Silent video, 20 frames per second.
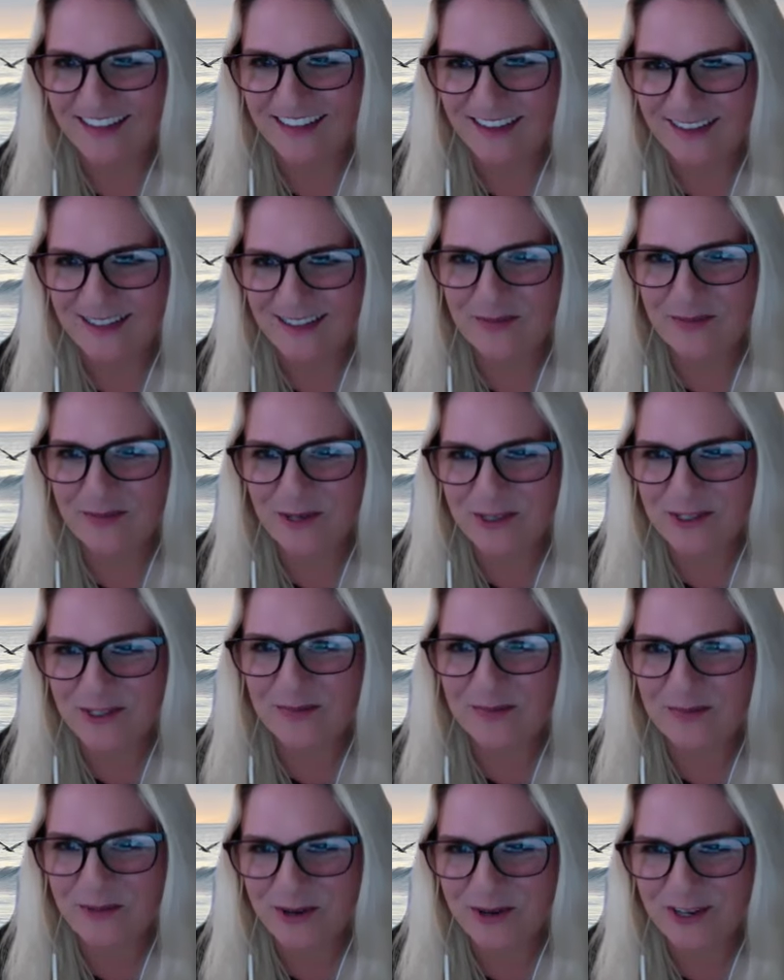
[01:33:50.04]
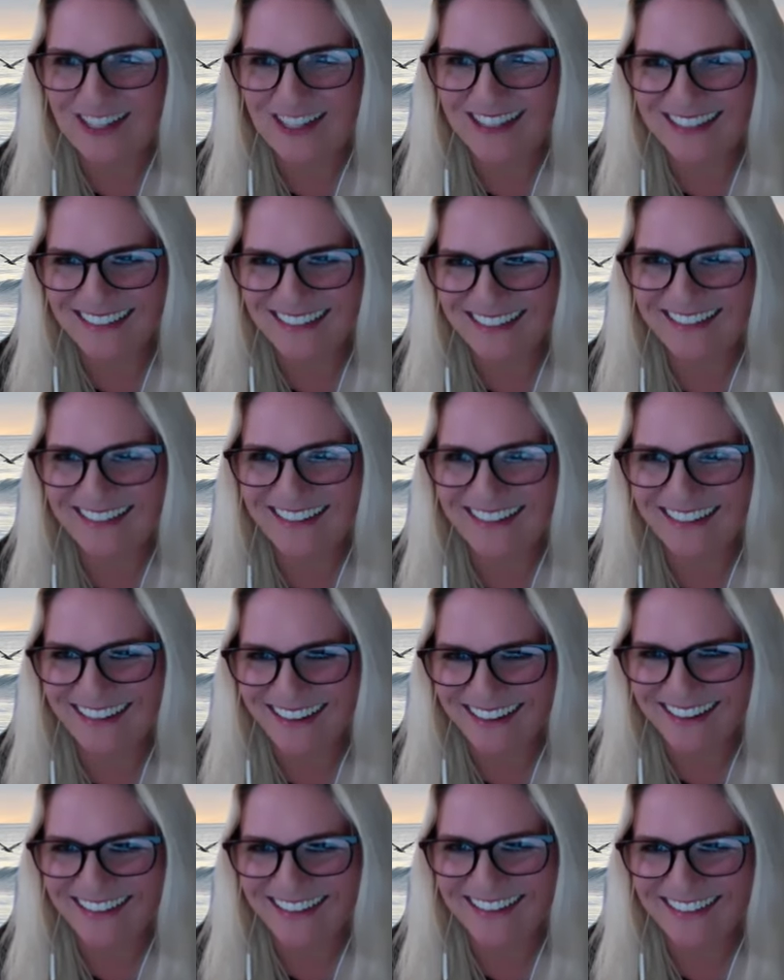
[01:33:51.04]
that's the most important thing.
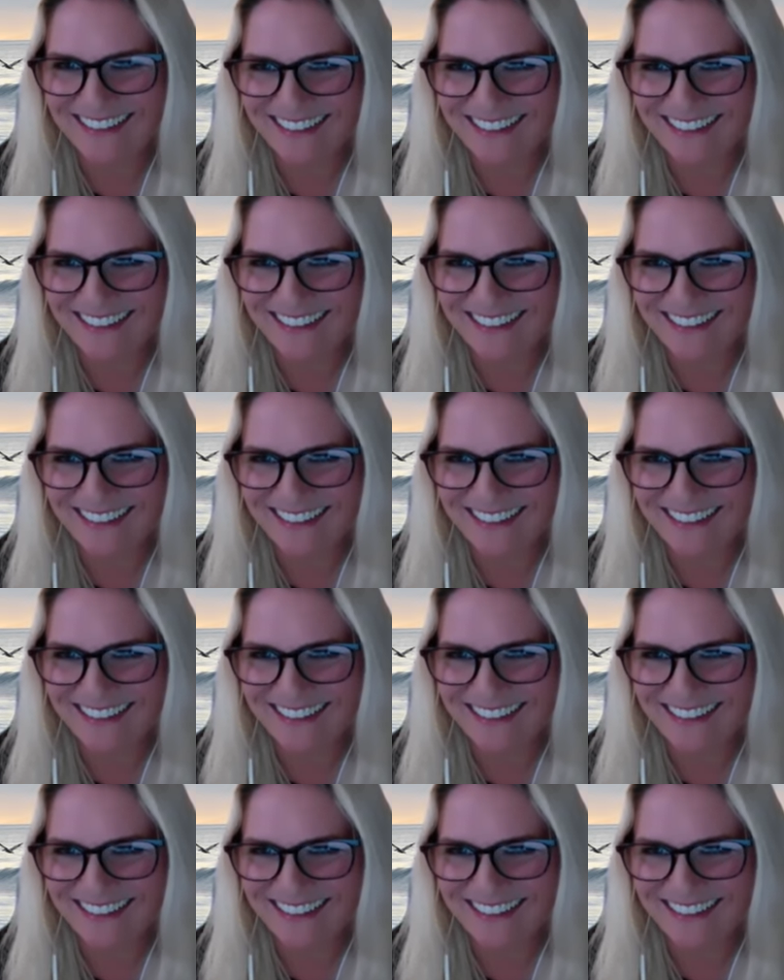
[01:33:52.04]
Yeah.